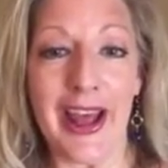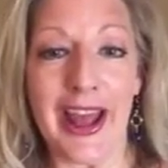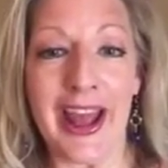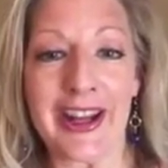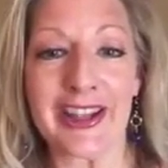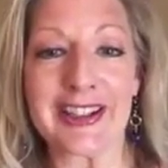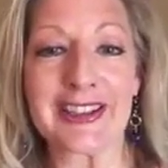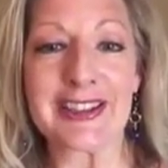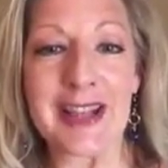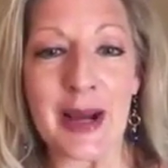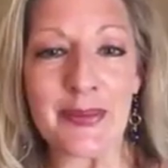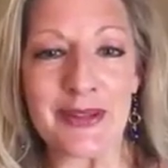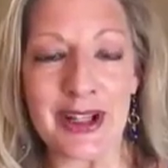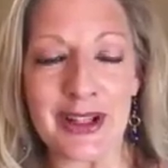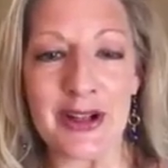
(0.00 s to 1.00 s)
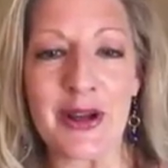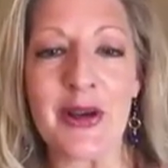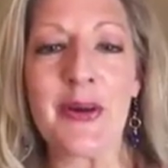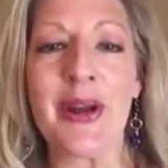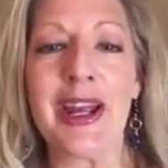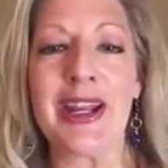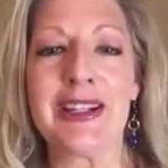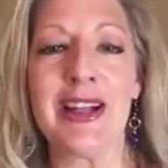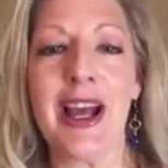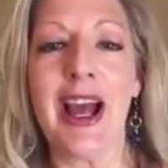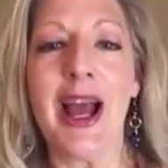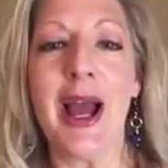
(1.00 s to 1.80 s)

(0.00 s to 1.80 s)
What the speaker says: and accepting who he